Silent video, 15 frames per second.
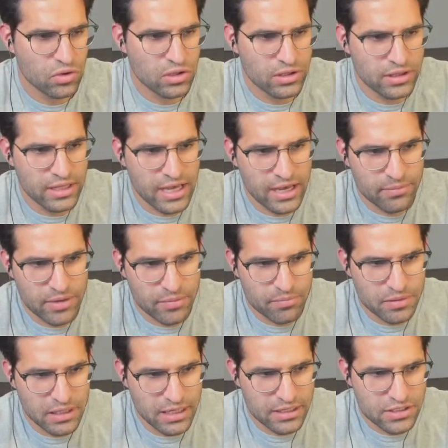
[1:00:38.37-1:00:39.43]
We'll name
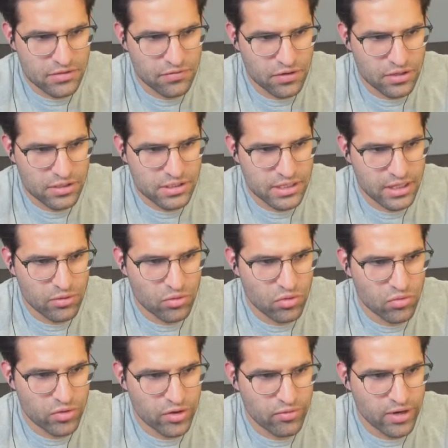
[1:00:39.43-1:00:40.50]
it Blitz first, and then
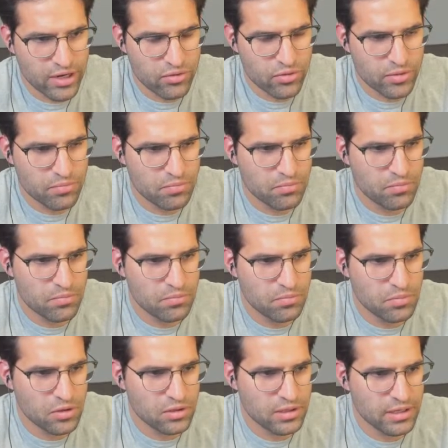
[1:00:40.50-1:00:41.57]
we'll rewrite it with
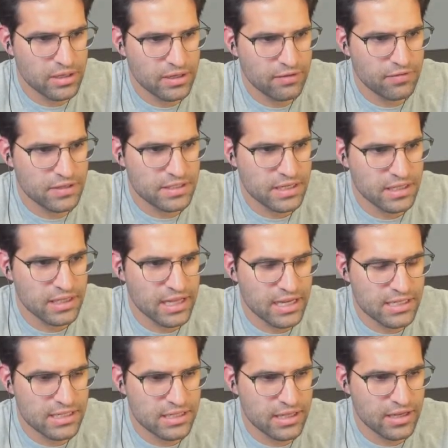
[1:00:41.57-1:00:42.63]
bullet if it's a
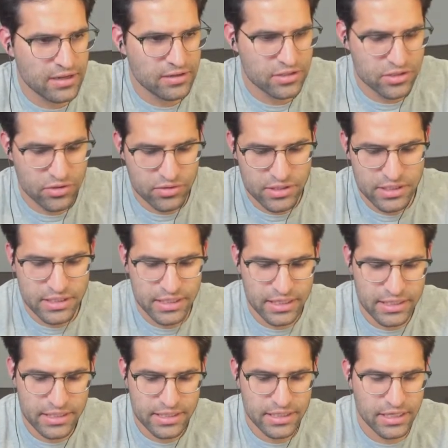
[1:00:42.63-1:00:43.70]
less than. So
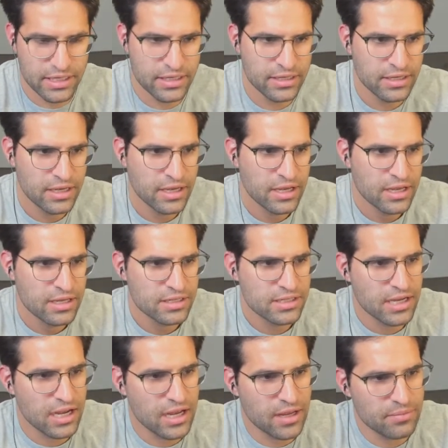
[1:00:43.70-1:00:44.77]
60
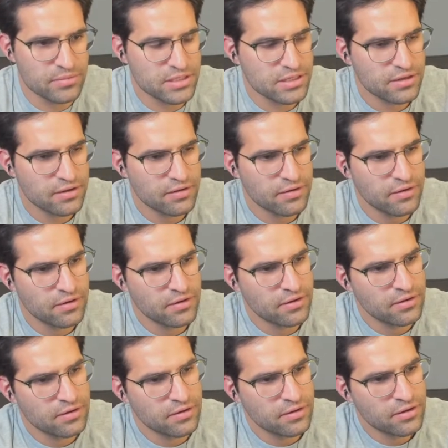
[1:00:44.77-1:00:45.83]
times
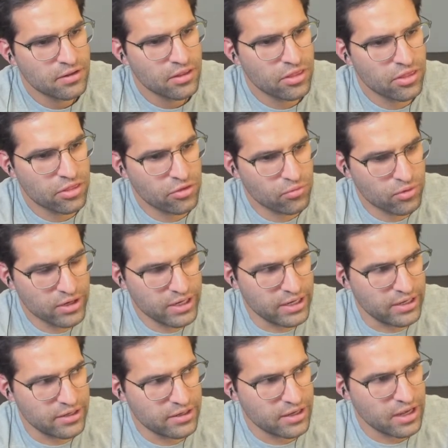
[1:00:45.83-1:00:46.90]

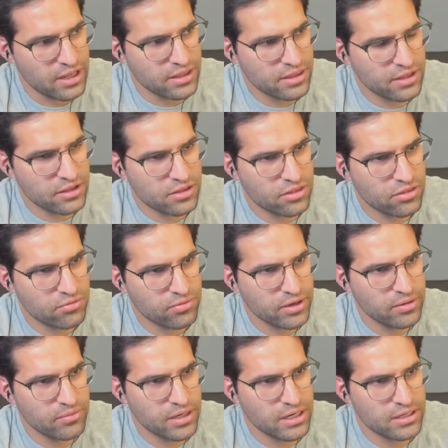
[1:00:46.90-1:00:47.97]
3. I think
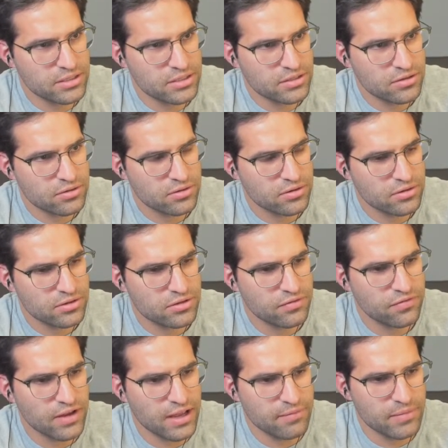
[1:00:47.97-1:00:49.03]
3 minutes.
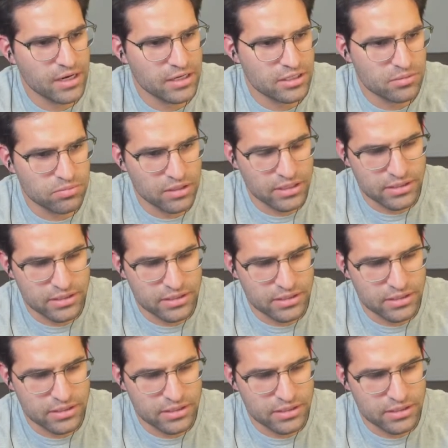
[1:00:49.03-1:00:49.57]
There's 5-minute